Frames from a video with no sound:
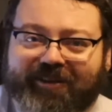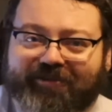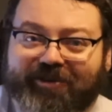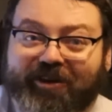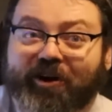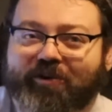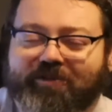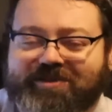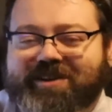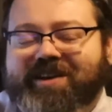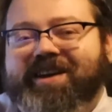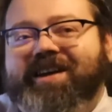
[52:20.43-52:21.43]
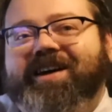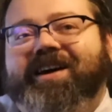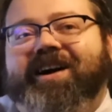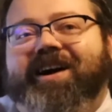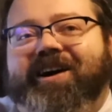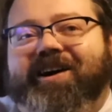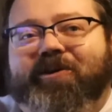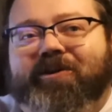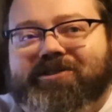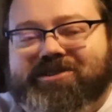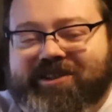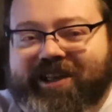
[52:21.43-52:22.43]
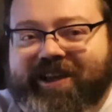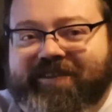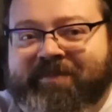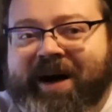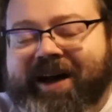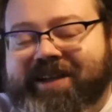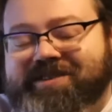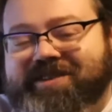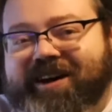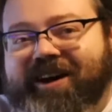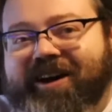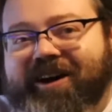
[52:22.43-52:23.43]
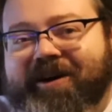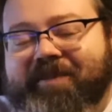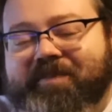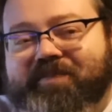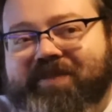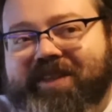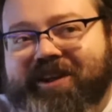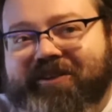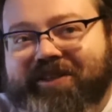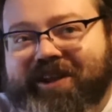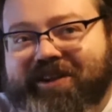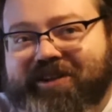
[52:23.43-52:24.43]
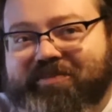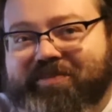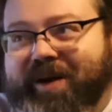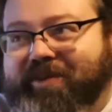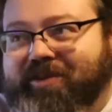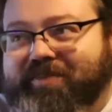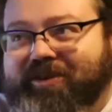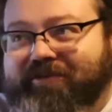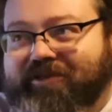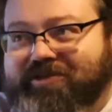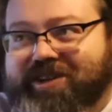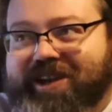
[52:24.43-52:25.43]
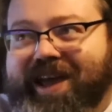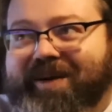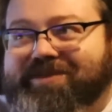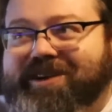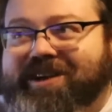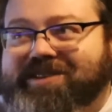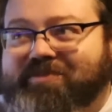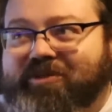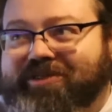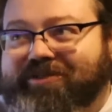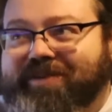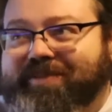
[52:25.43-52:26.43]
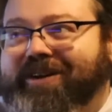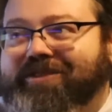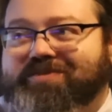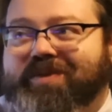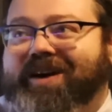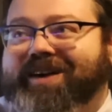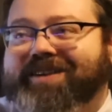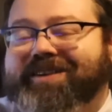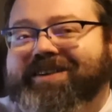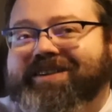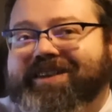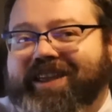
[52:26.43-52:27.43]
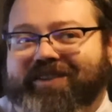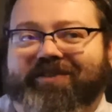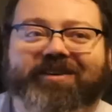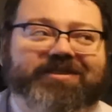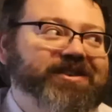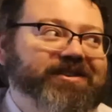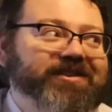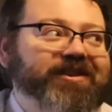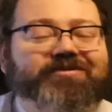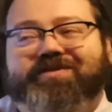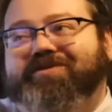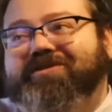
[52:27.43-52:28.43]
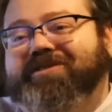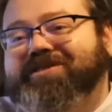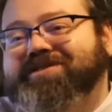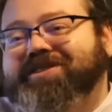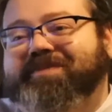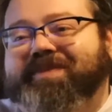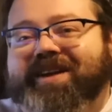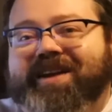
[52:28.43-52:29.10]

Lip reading: nodes or slave mines, then you probably don't build rotating habitats more than 30 miles wide, even if you got the technology for it. So,